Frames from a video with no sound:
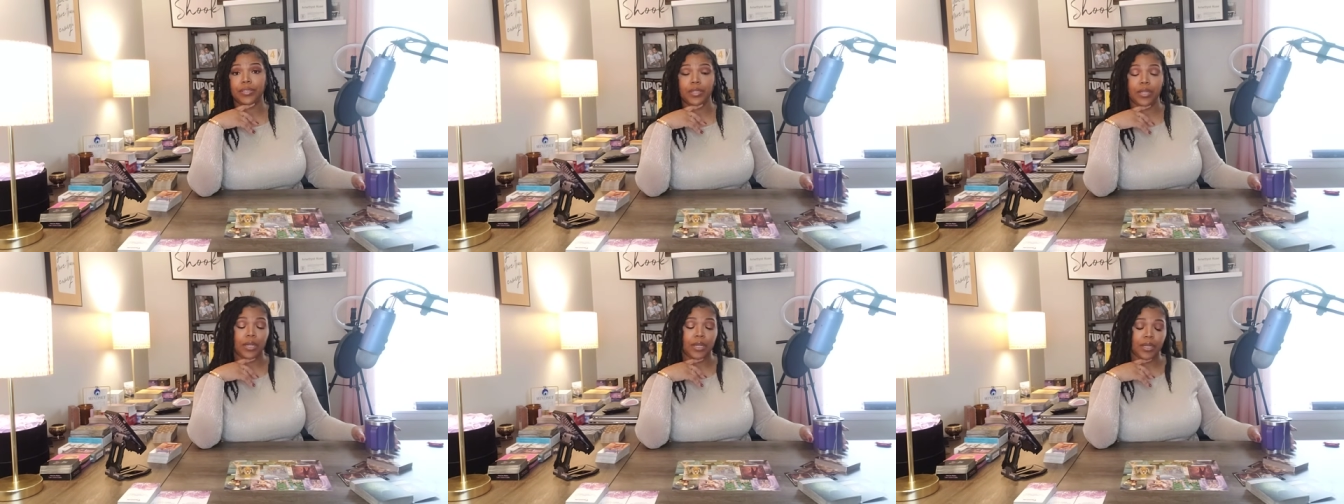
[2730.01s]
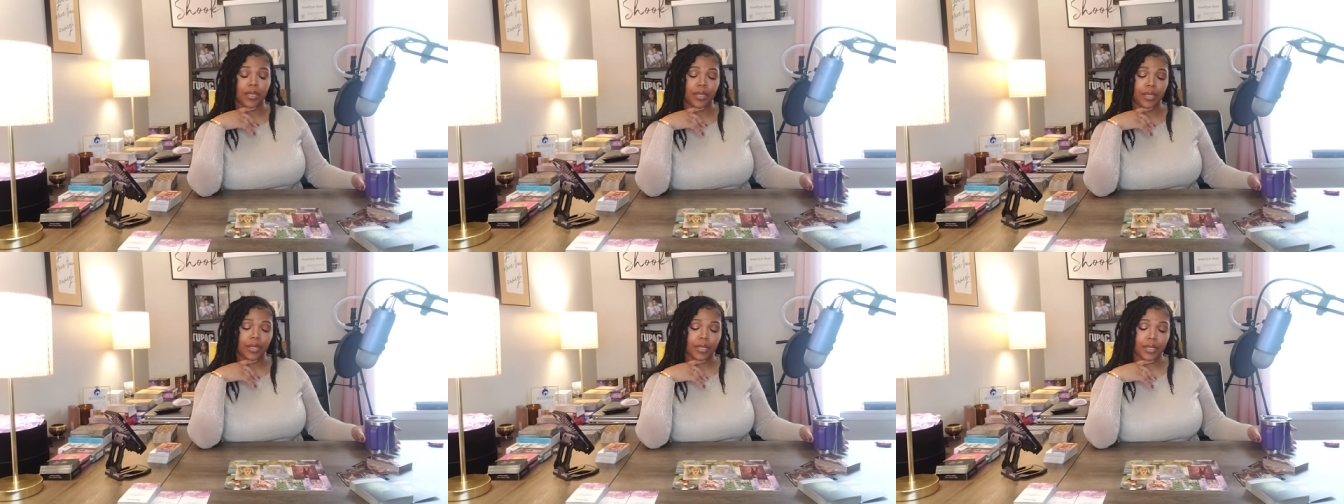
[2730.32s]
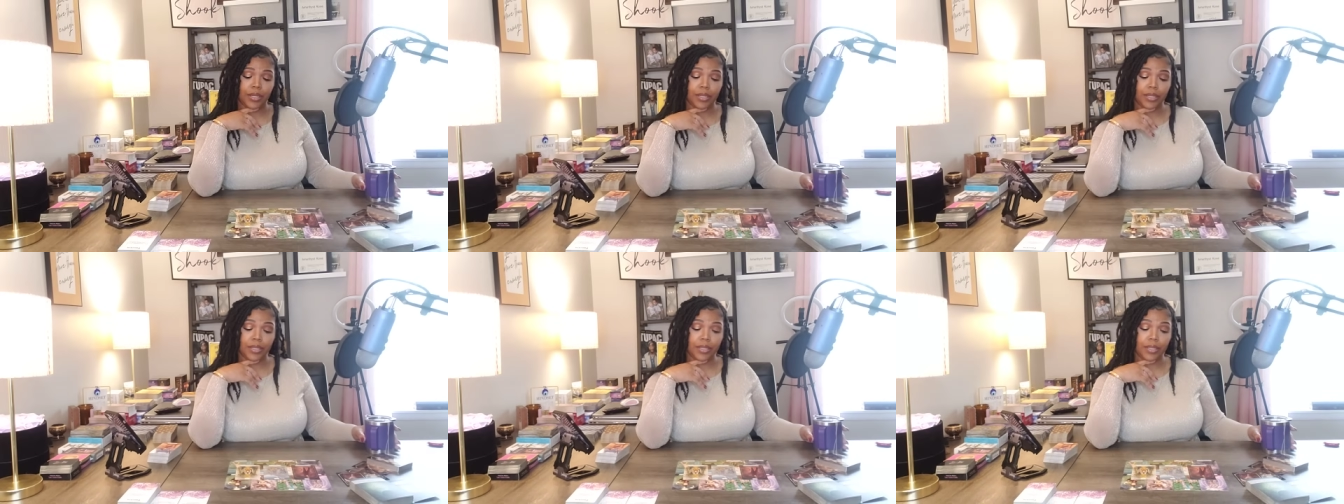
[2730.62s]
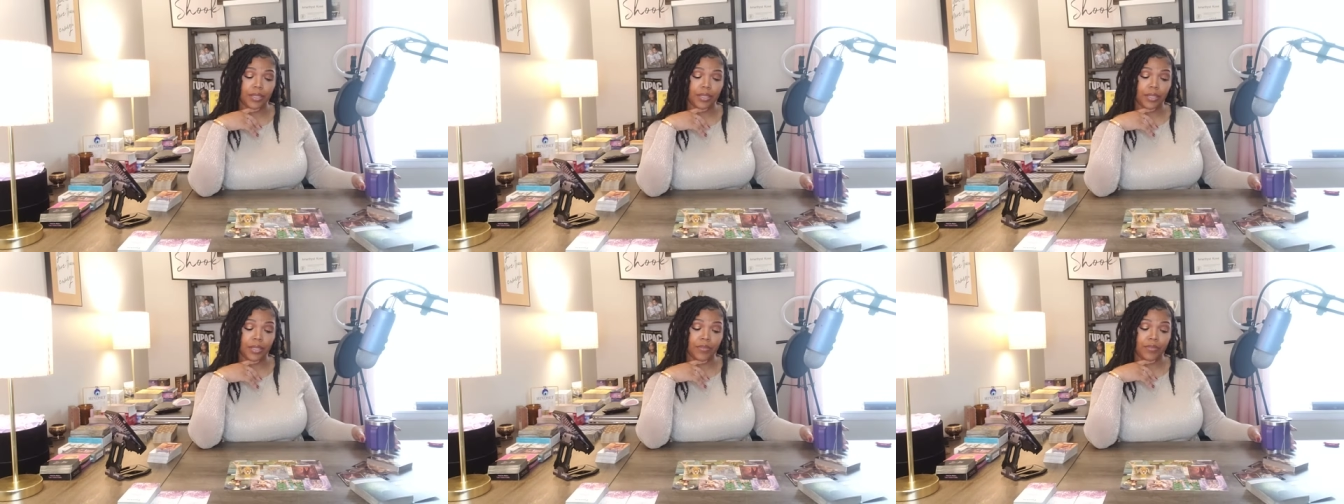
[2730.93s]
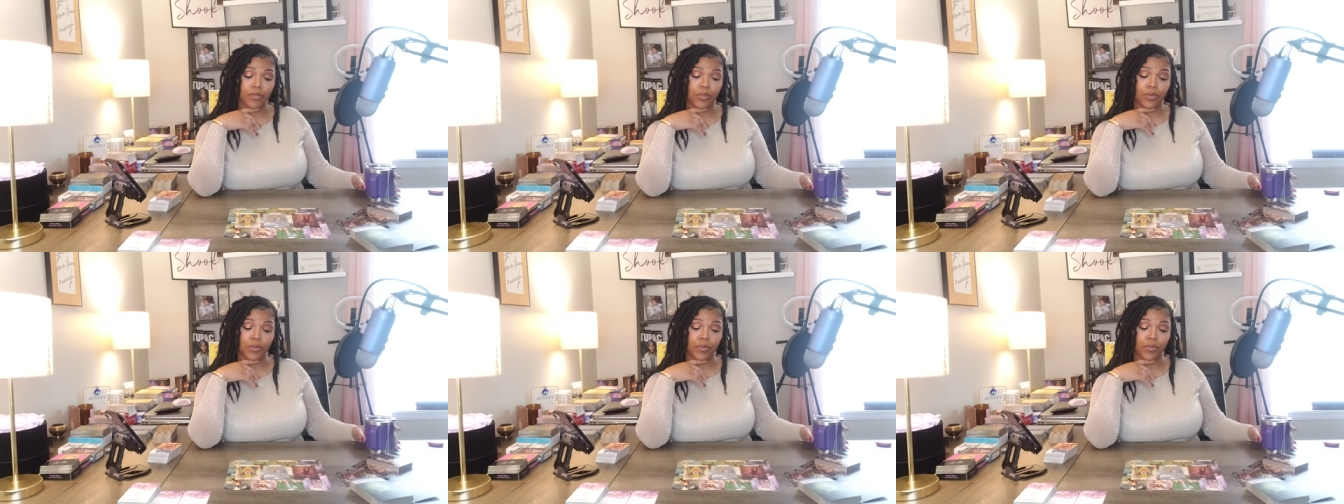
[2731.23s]
uh,
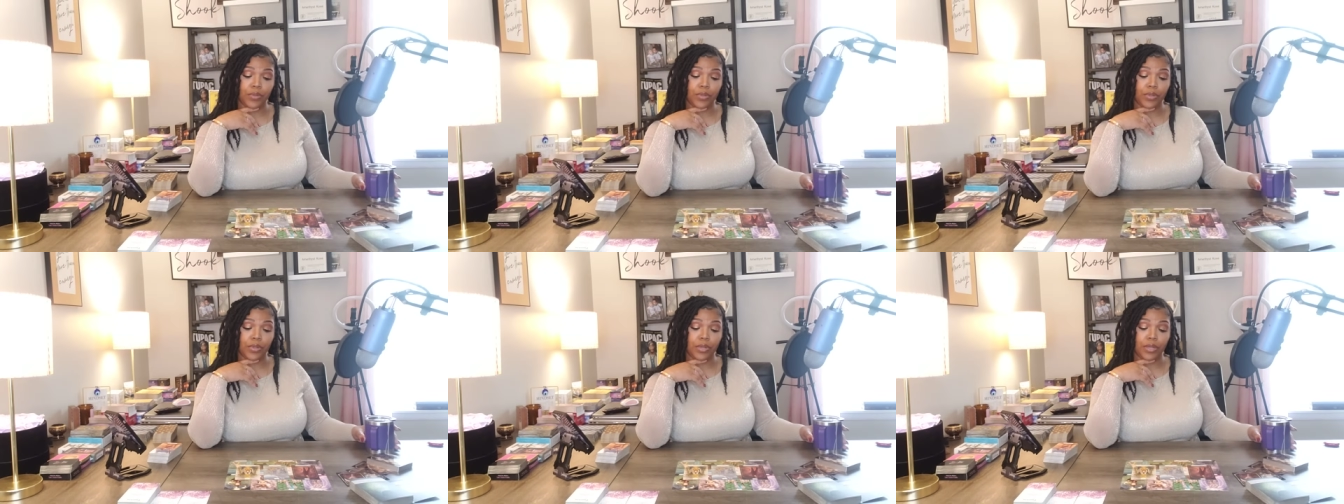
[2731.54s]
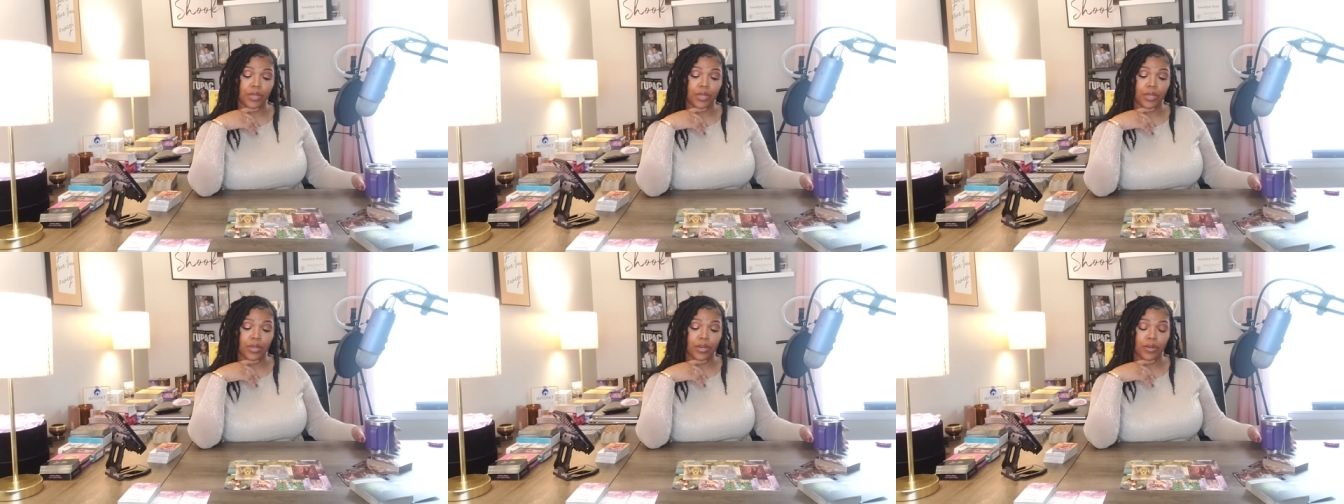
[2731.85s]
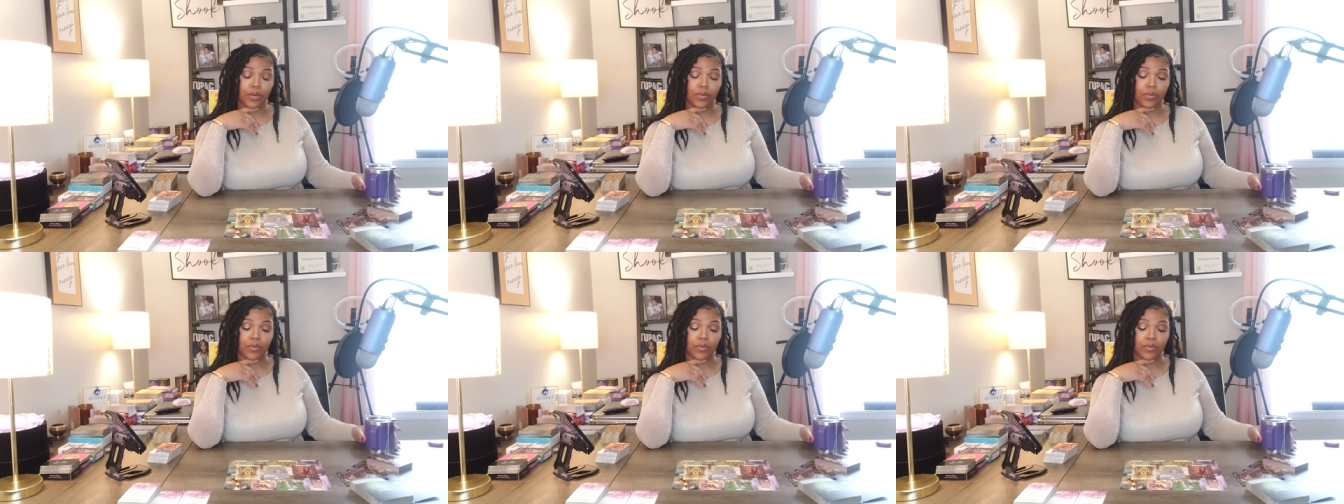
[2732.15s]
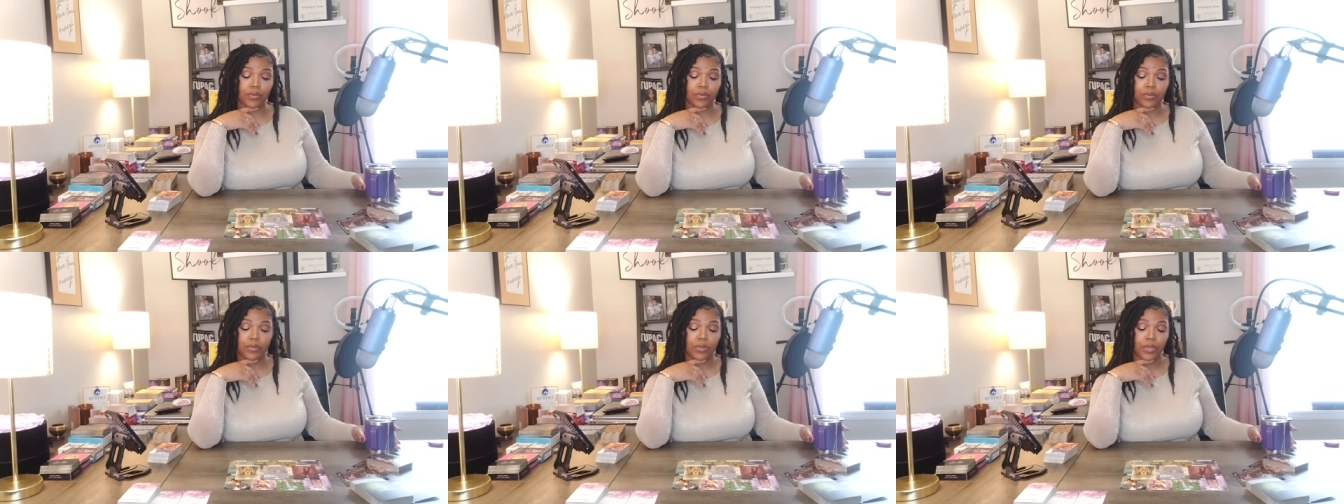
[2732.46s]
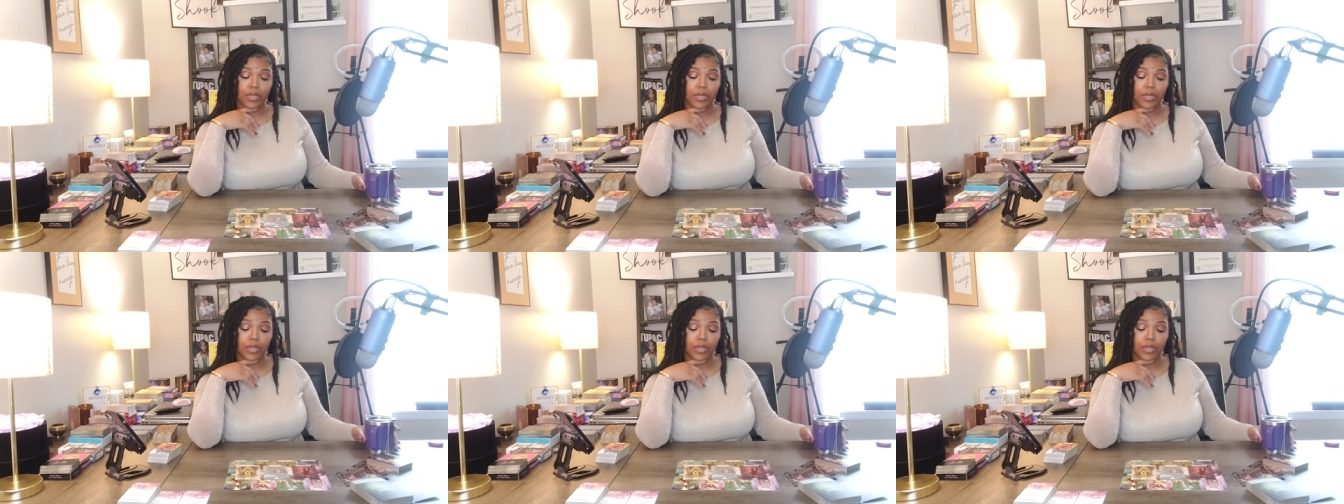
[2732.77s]
if you you know